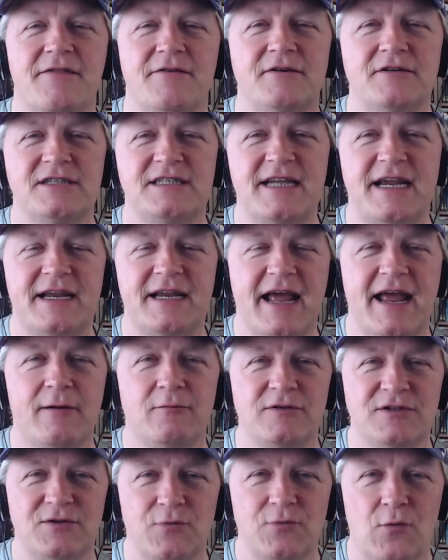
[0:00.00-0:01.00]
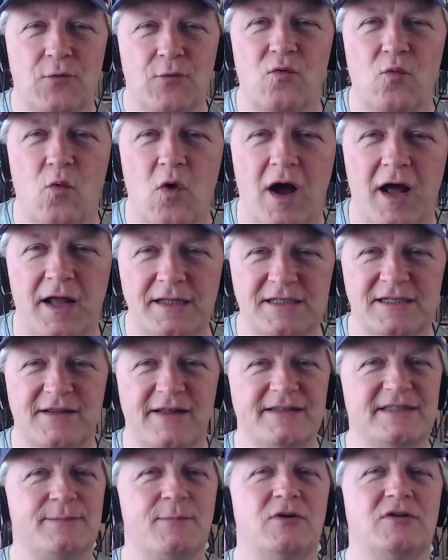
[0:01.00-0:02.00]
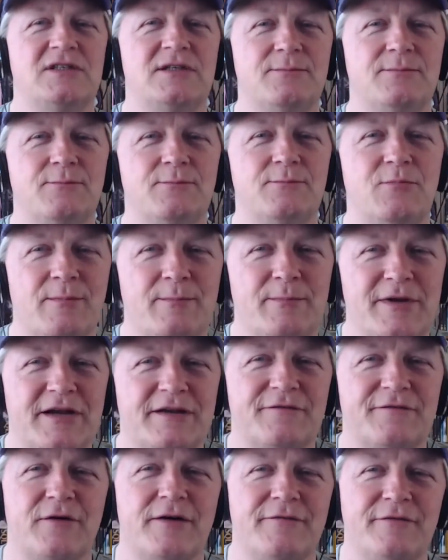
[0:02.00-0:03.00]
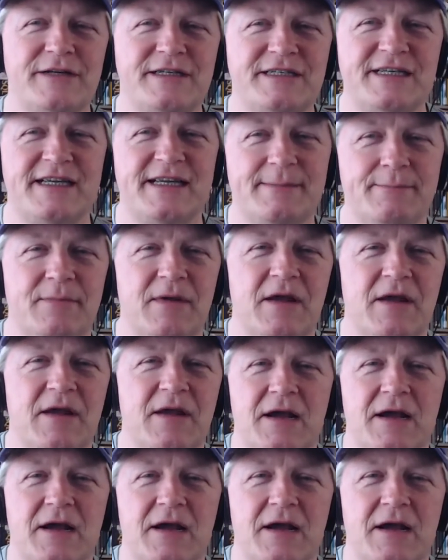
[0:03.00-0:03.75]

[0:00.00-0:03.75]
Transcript: Thursday night was round one, so that's most important pick for every team.